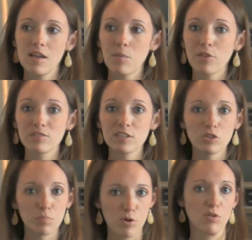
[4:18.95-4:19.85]
whether it's in
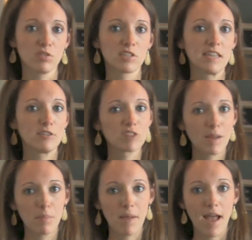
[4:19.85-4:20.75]
your purse, in your
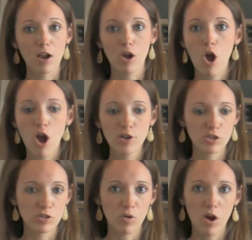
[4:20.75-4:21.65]
diaper bag,
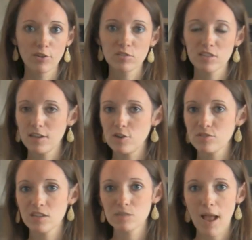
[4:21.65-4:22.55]
on you, on your son, in your
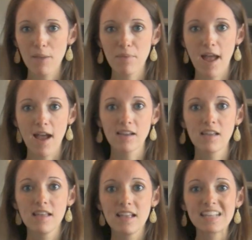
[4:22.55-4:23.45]
son's backpack,
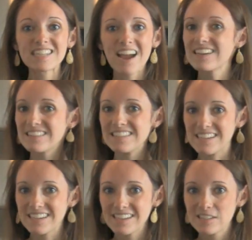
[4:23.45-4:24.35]
it's not going to leak.